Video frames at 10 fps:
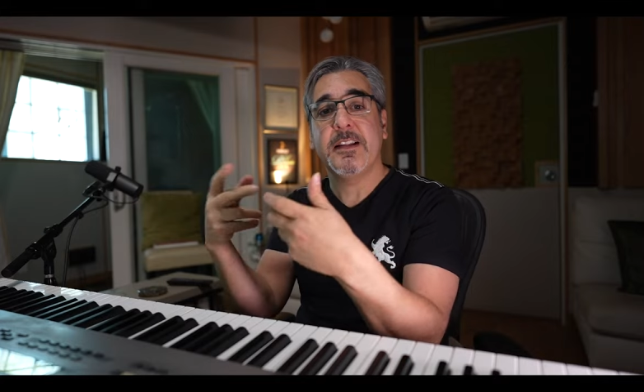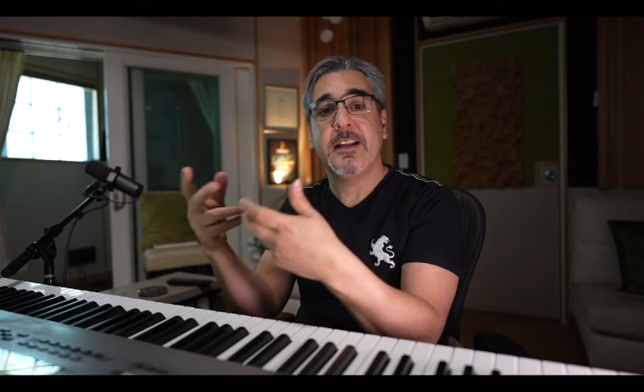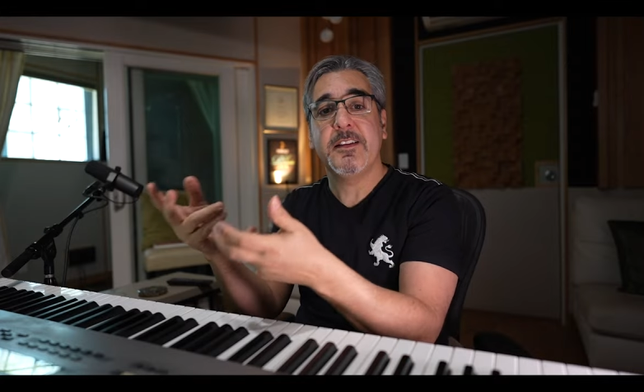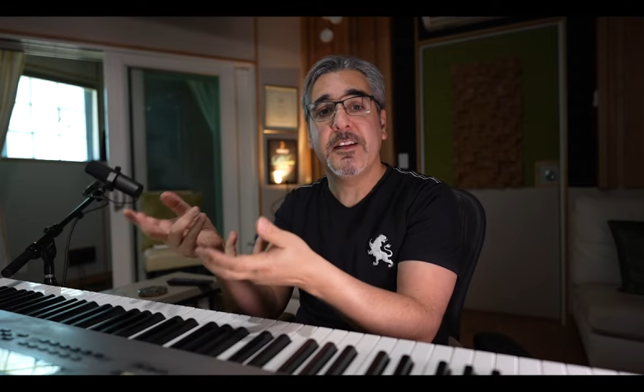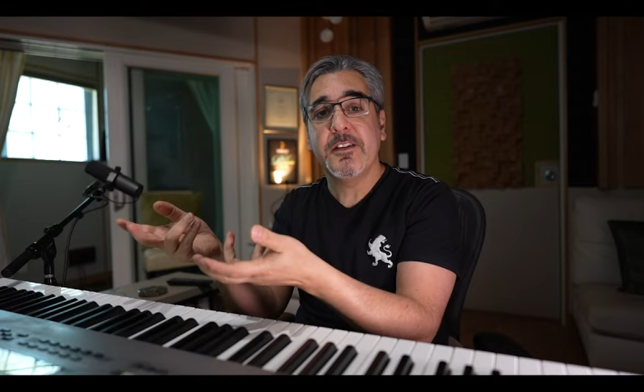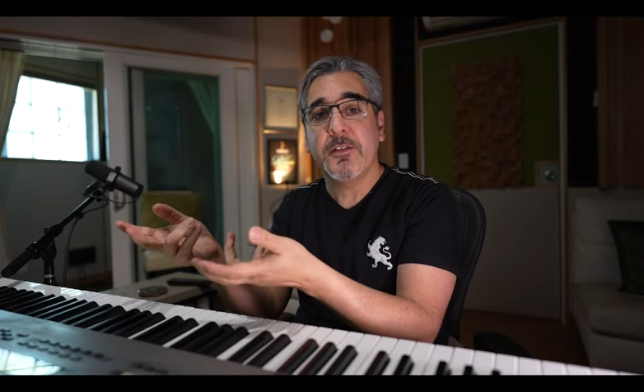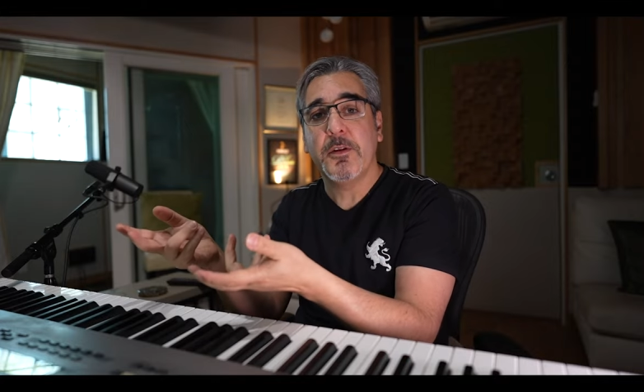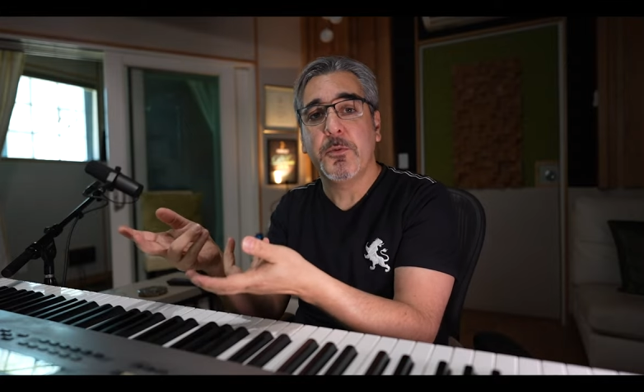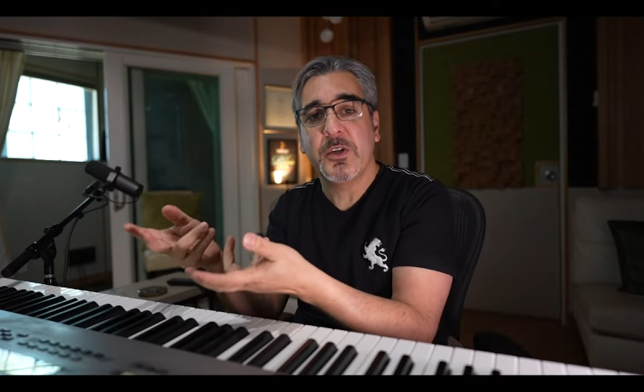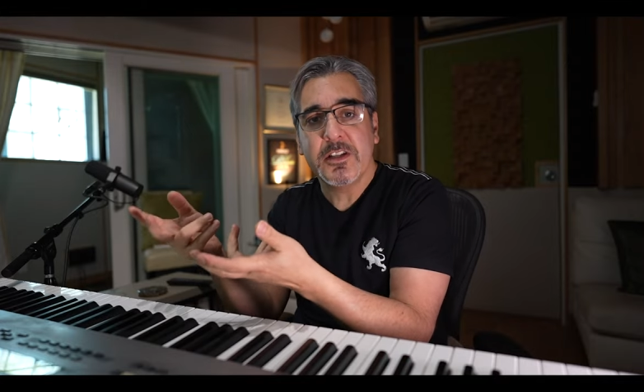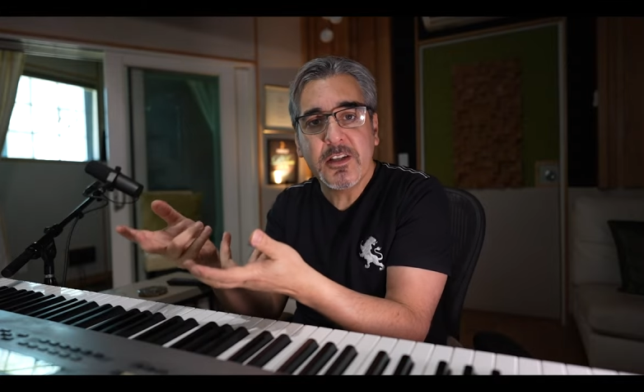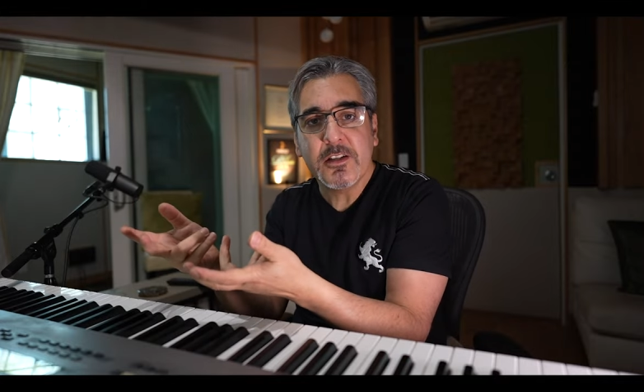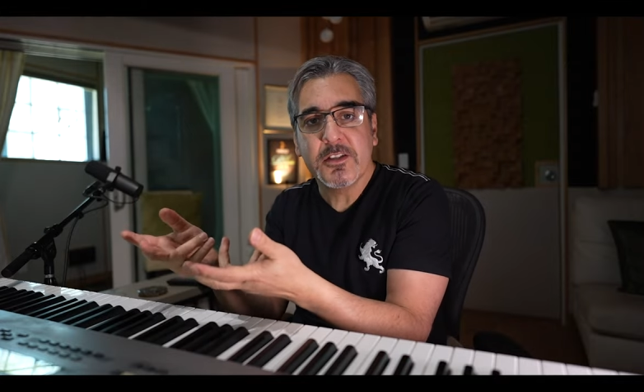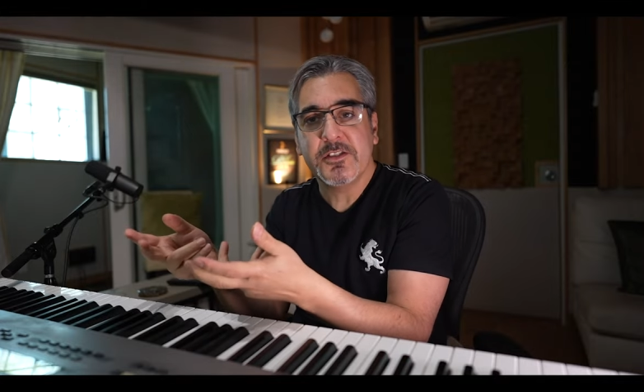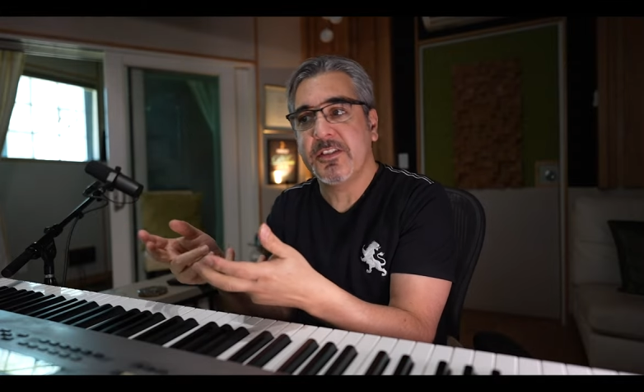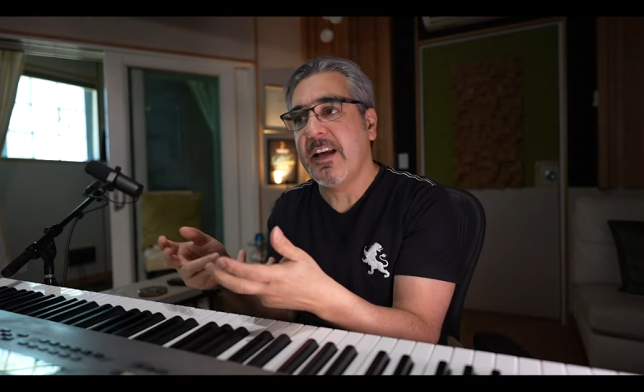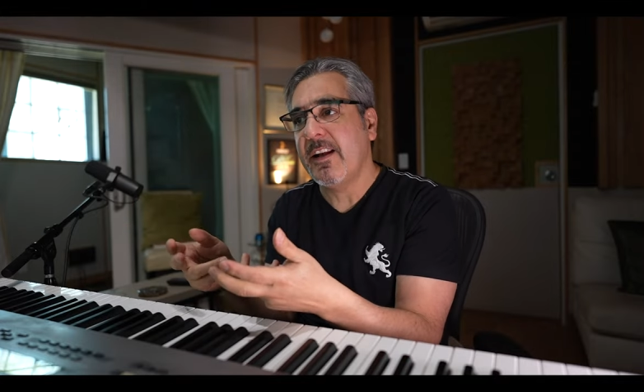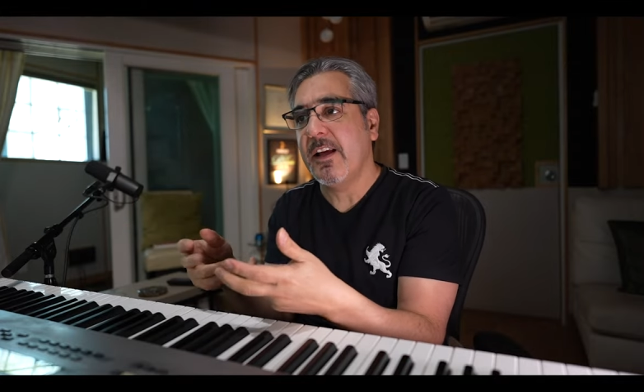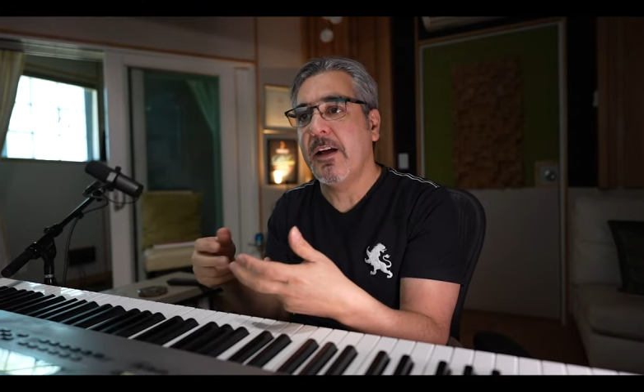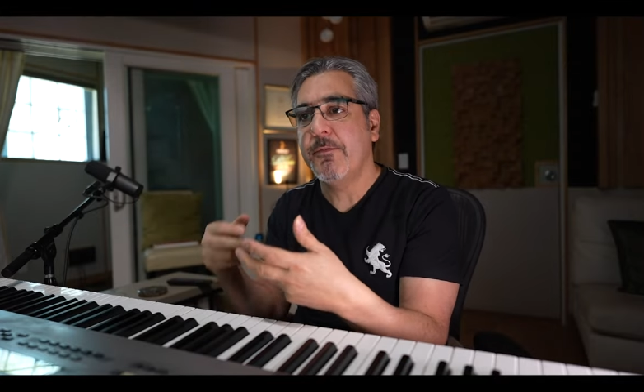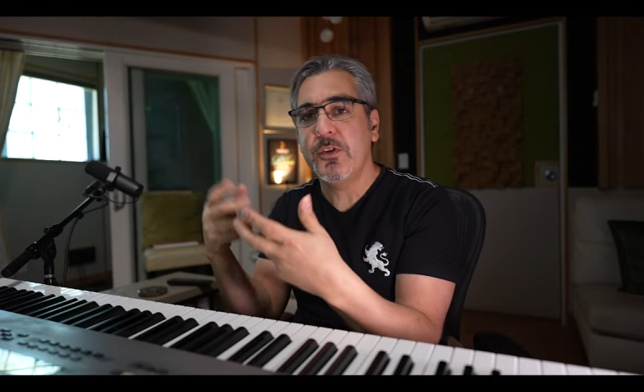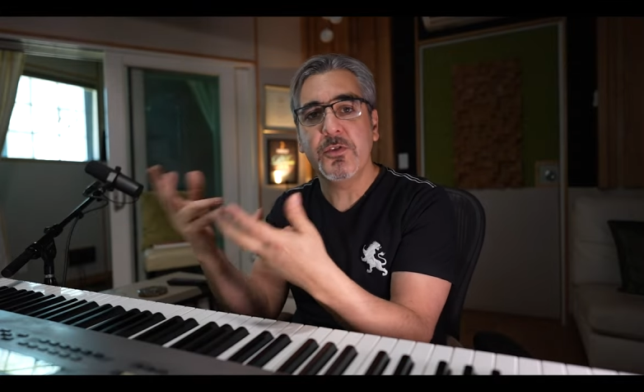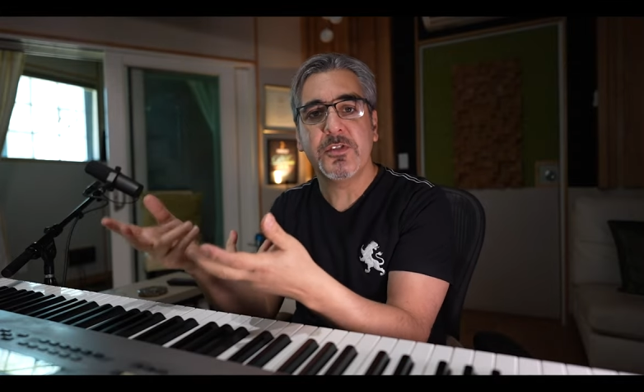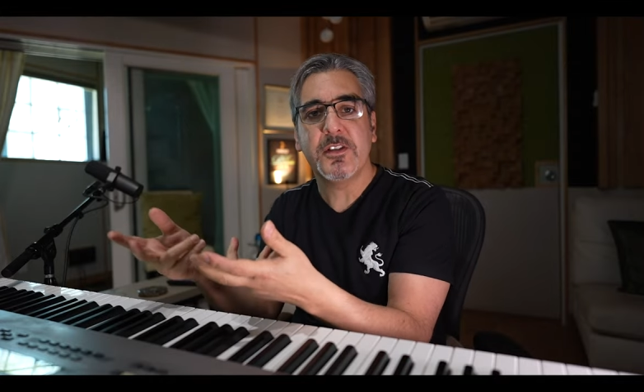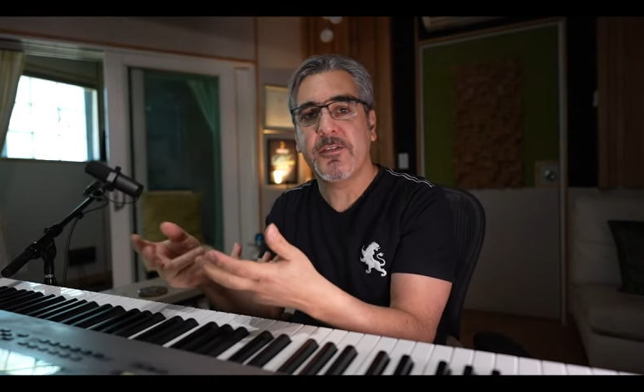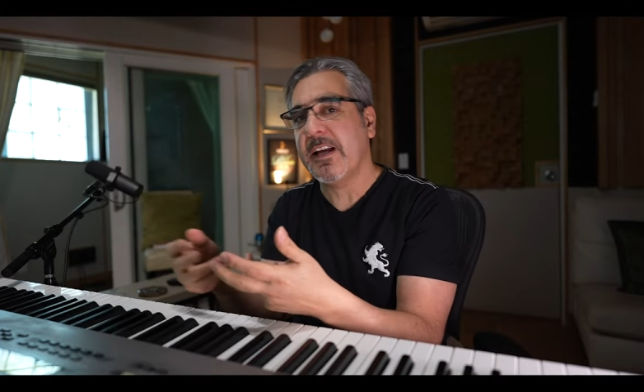that is ridiculous and abusive